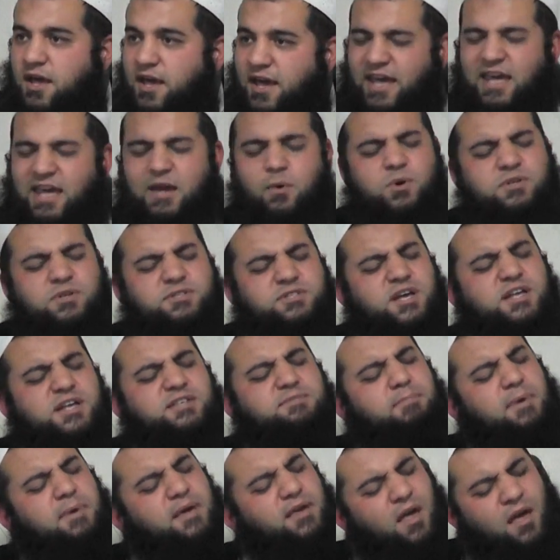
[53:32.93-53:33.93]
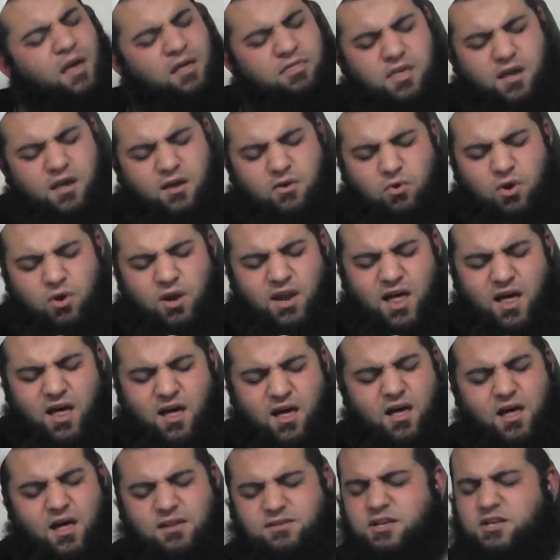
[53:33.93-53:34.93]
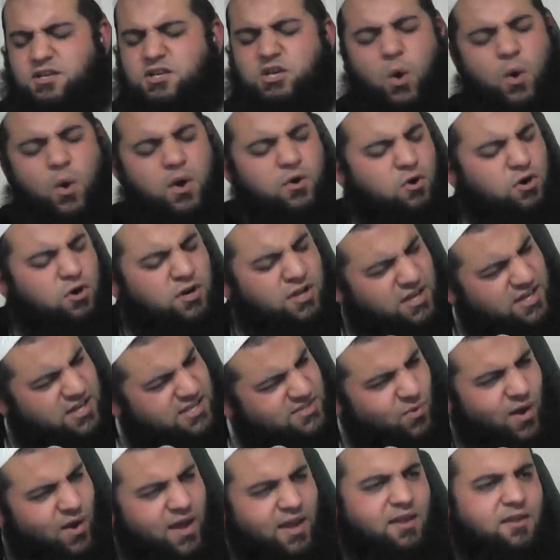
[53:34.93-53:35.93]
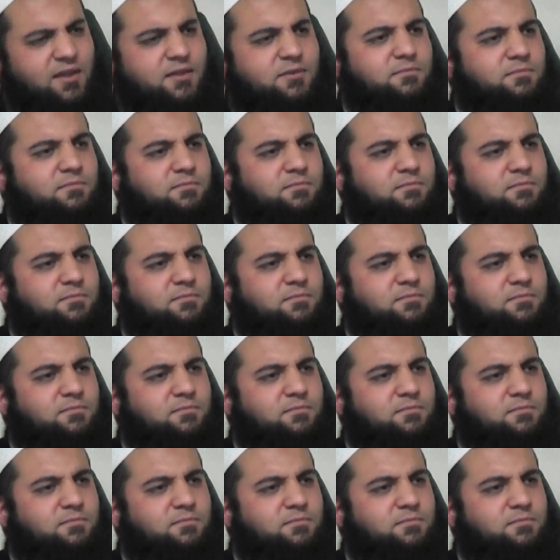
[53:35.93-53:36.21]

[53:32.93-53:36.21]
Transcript: He was just making dhikrullah and just going on his way.